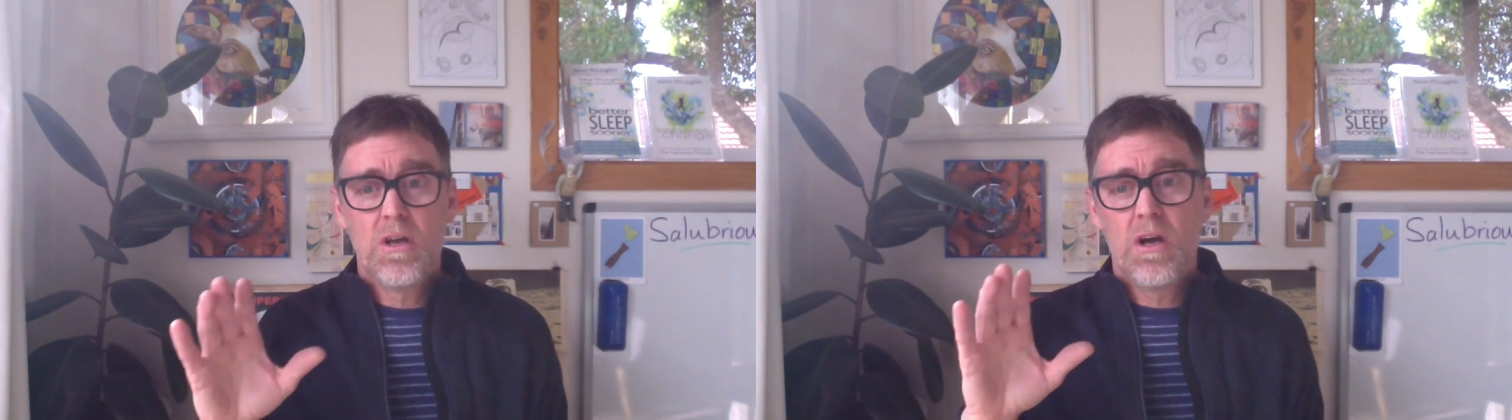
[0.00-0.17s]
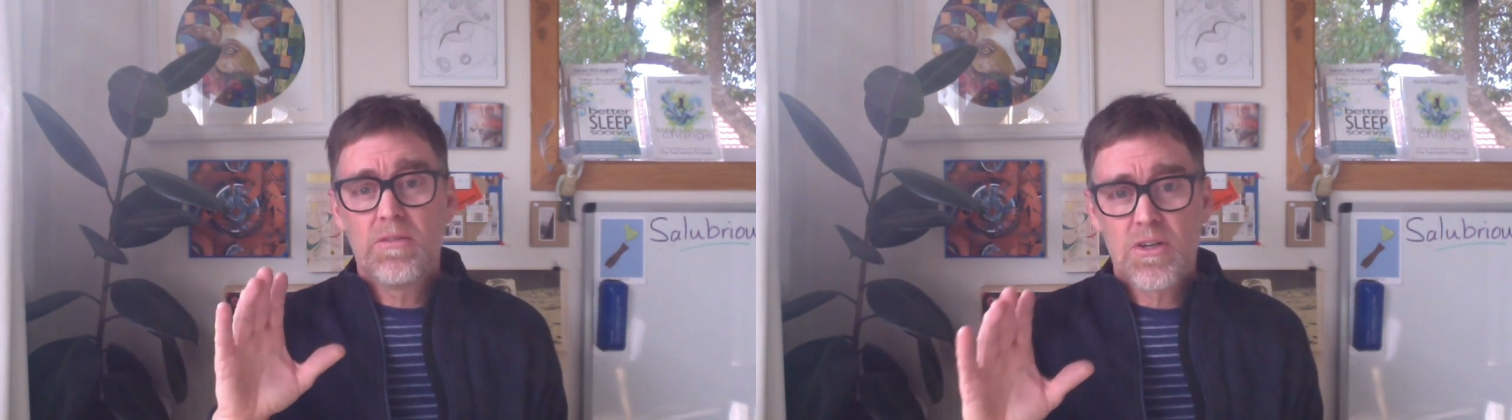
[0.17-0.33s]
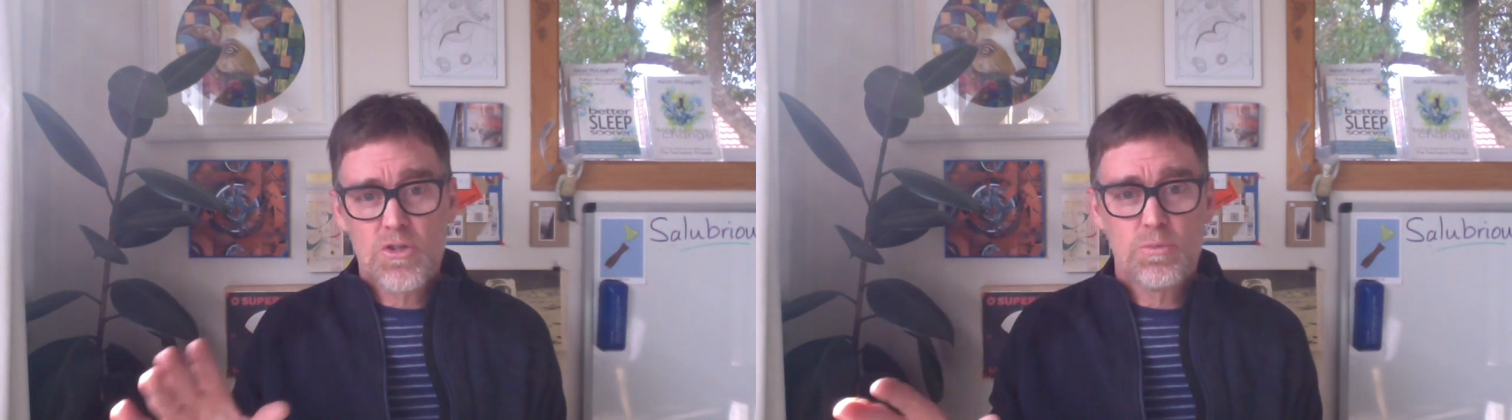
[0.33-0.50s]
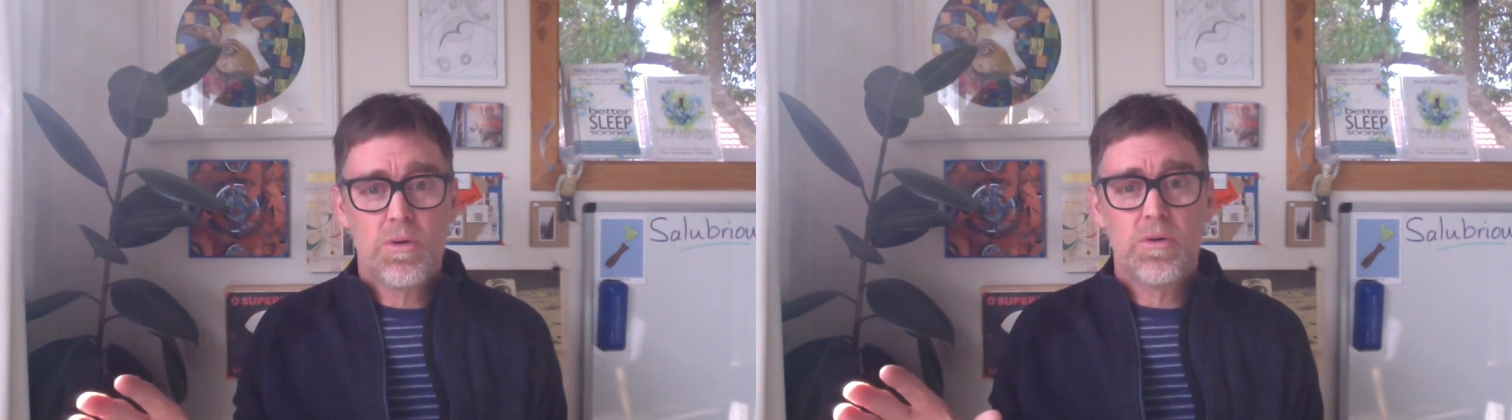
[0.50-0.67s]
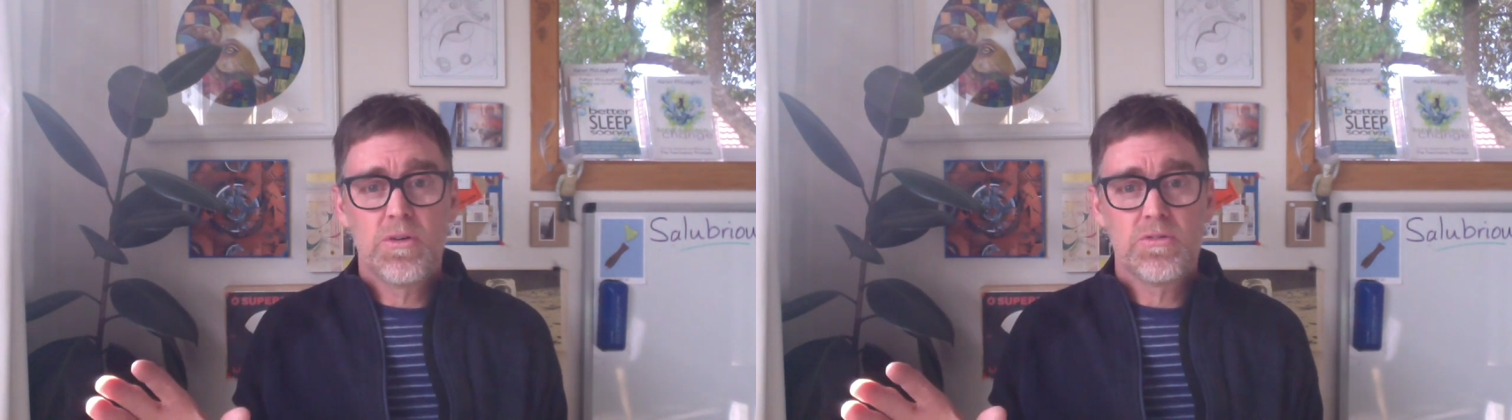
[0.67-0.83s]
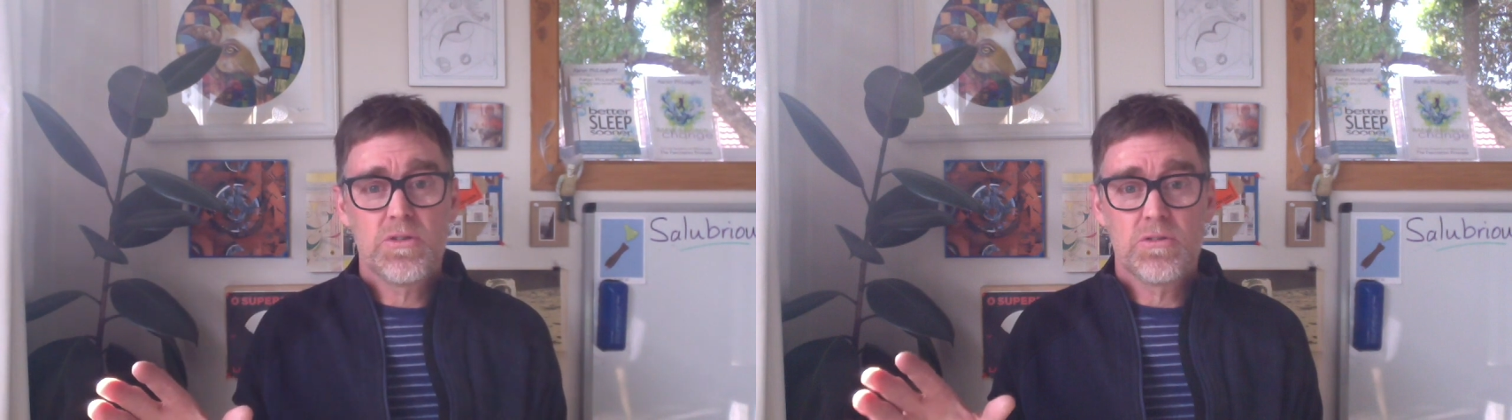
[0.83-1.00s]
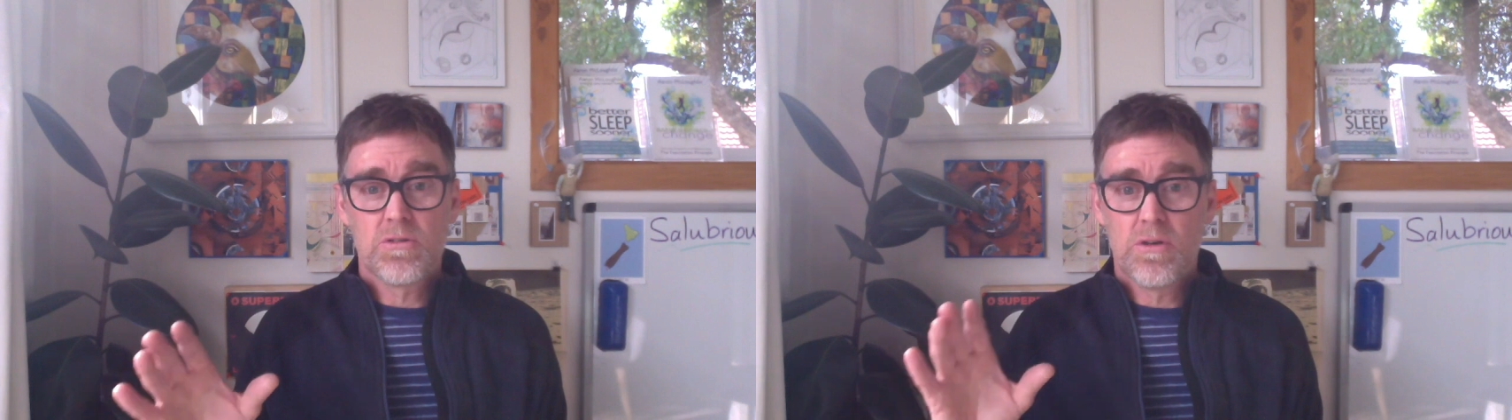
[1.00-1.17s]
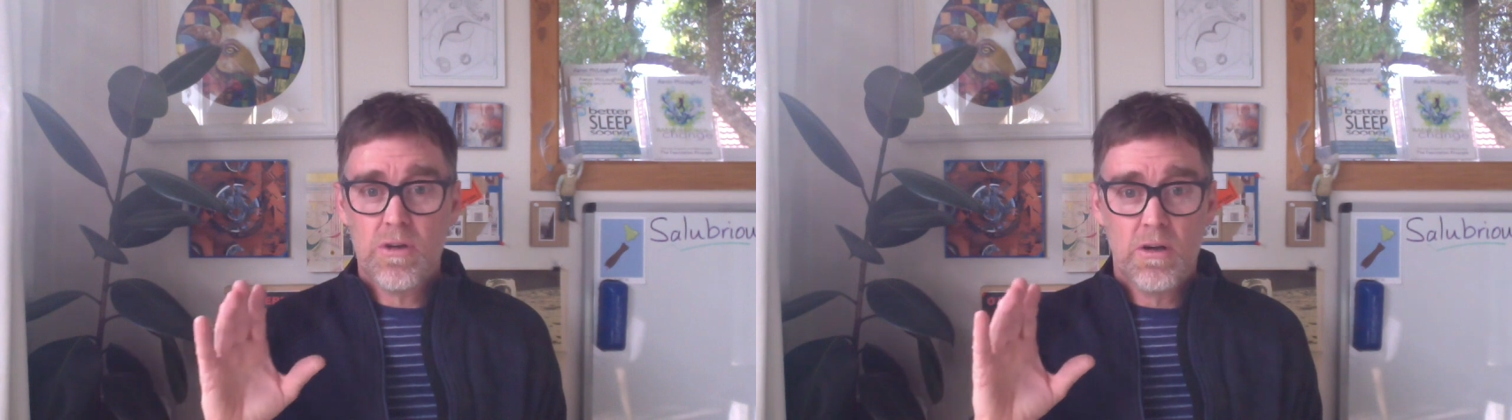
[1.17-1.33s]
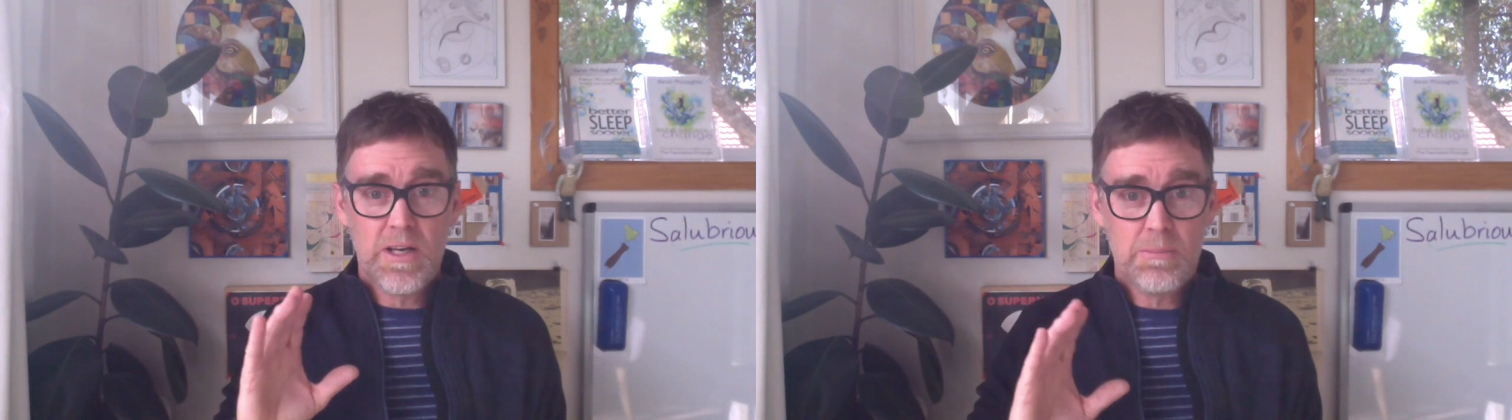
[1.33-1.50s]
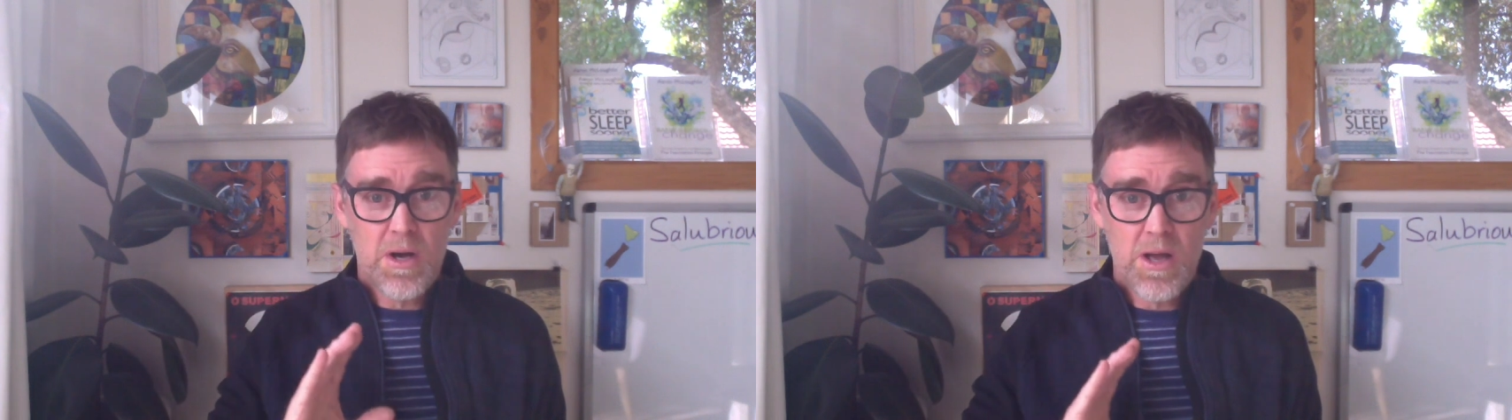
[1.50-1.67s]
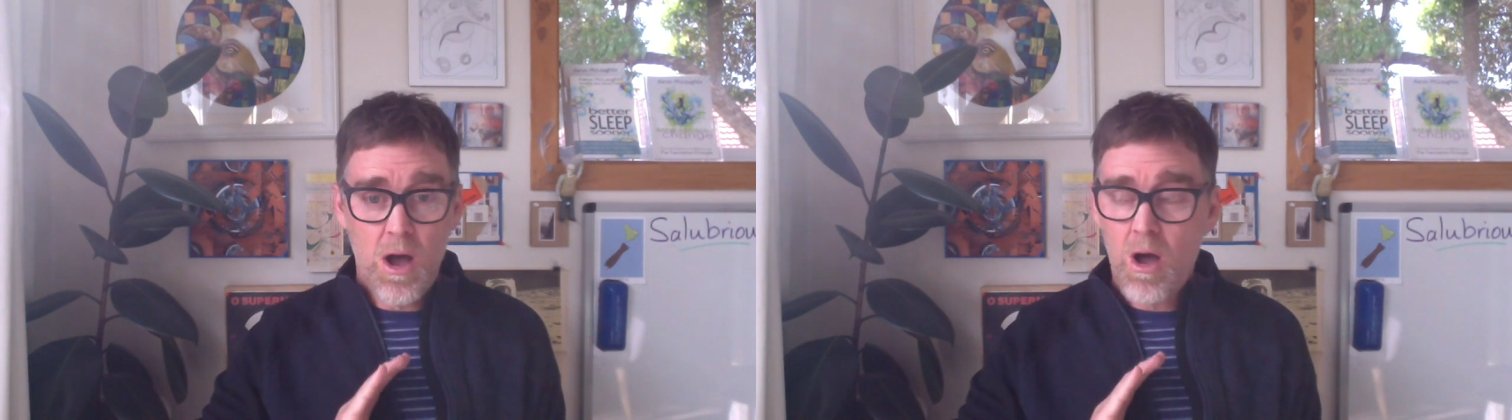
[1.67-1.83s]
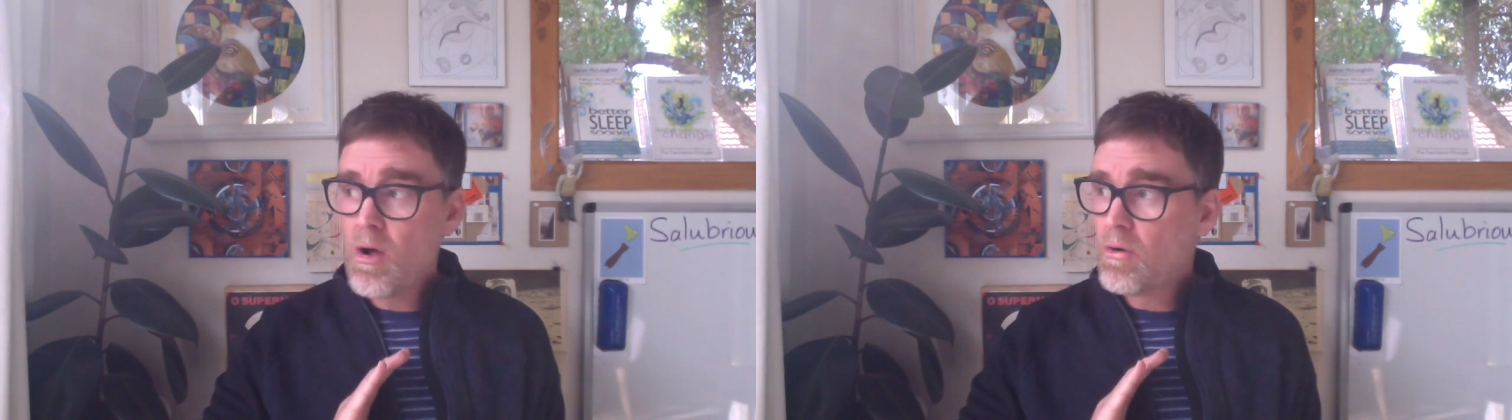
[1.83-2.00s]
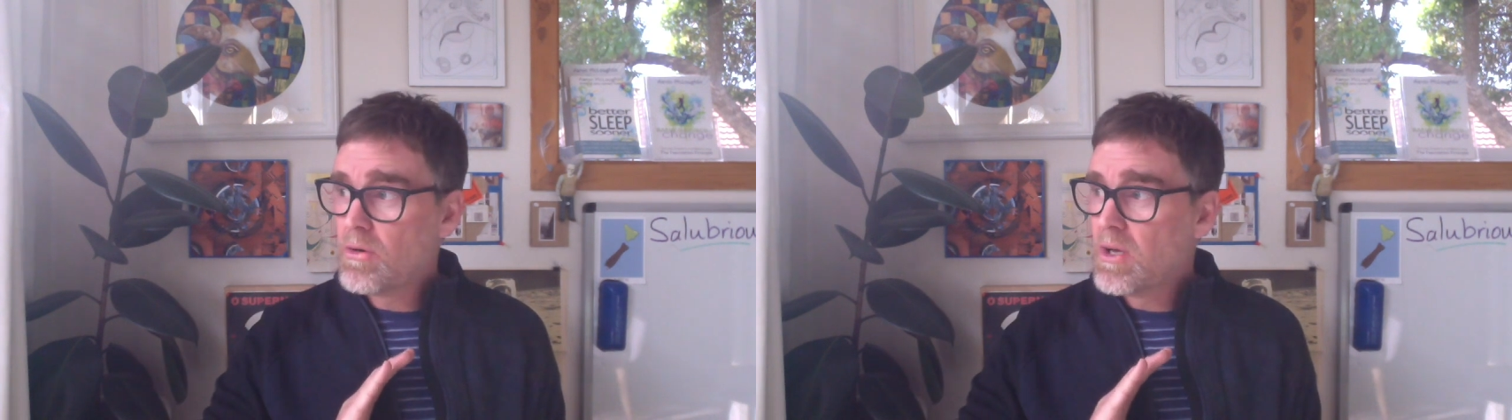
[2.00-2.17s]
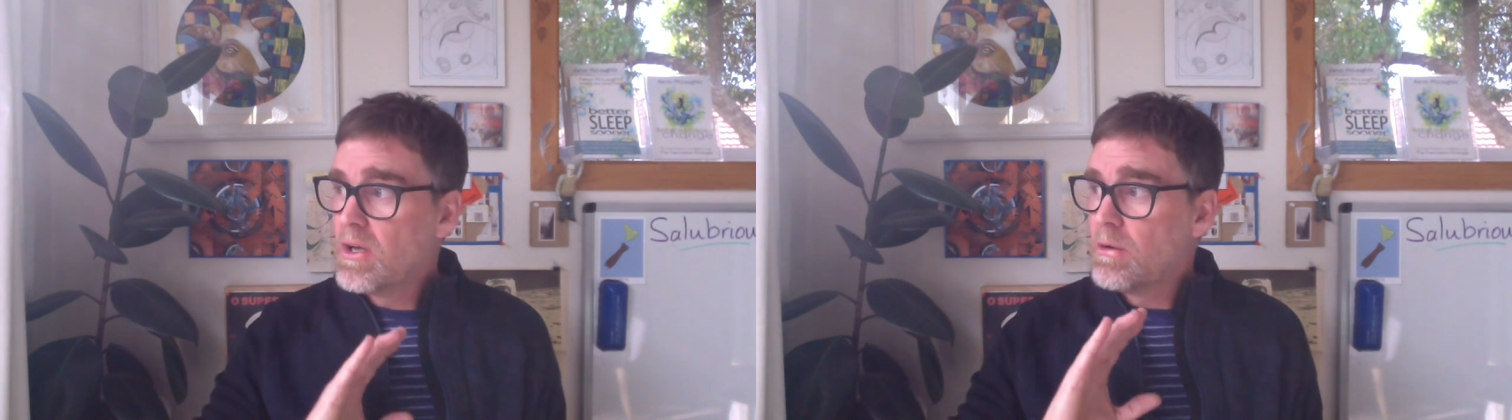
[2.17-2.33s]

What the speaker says: of experiences, not only my own,